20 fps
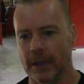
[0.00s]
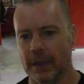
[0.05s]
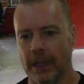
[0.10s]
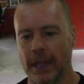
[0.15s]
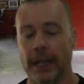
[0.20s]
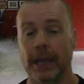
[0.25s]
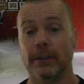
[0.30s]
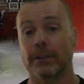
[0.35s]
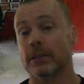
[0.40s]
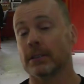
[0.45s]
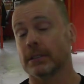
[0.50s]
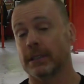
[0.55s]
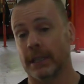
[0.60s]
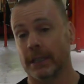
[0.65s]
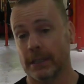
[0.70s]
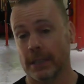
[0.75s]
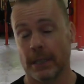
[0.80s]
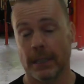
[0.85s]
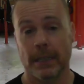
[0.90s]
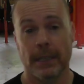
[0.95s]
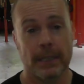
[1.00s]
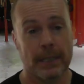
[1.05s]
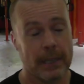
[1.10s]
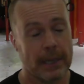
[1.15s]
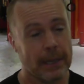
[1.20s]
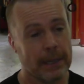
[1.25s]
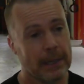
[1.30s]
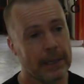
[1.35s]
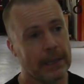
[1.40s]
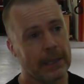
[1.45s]
Aerial density is
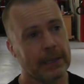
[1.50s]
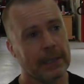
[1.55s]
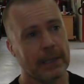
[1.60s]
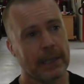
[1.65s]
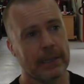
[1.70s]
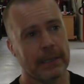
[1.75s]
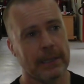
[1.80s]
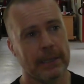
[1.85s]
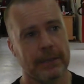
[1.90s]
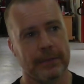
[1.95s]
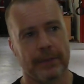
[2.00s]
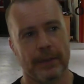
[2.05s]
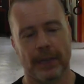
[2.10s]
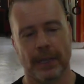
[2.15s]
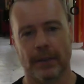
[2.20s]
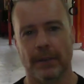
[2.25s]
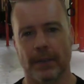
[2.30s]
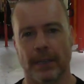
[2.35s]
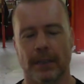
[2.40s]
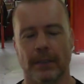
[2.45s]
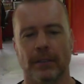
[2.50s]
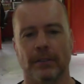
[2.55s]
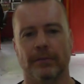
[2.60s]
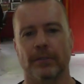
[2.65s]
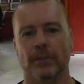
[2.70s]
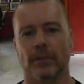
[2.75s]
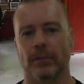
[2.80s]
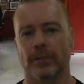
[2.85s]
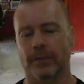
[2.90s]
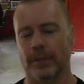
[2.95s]
another thing that is very critical
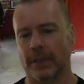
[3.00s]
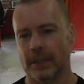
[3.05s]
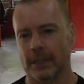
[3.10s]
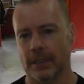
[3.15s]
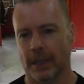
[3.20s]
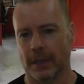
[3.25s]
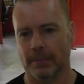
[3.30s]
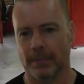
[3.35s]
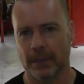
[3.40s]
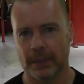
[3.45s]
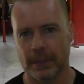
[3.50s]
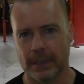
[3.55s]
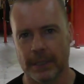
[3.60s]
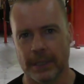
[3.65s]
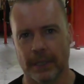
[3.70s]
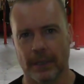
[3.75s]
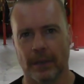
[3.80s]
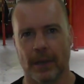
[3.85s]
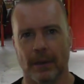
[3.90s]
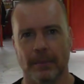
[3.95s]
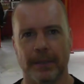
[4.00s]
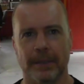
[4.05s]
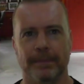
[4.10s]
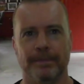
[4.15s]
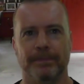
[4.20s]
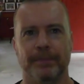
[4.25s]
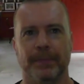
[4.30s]
for things like ballistic armor.